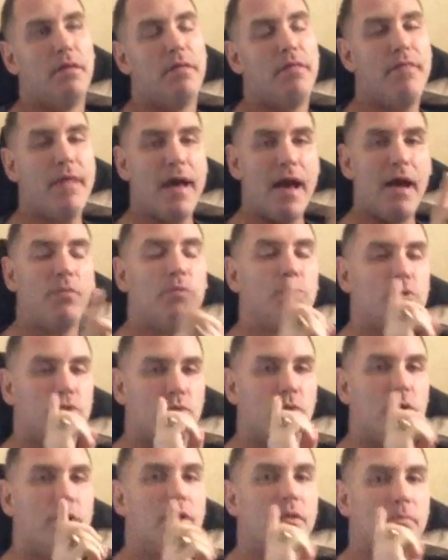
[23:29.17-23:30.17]
That was
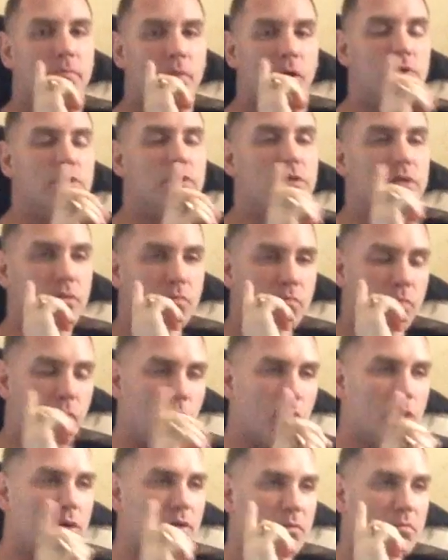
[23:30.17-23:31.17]
one of the most
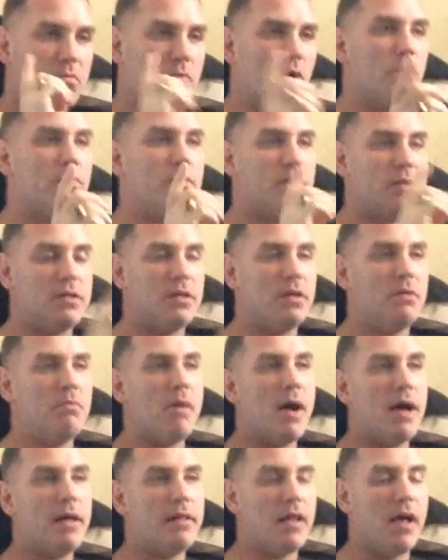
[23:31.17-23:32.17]
important moments in
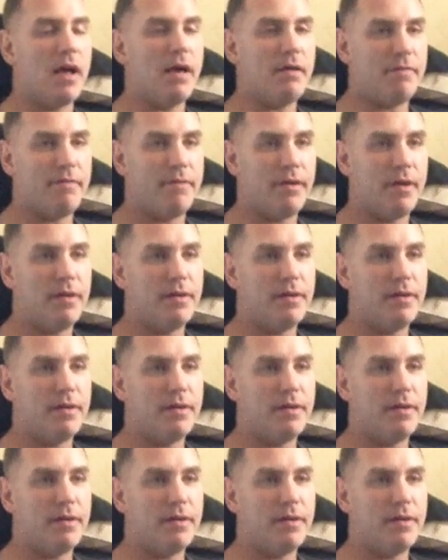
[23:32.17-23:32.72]
my life.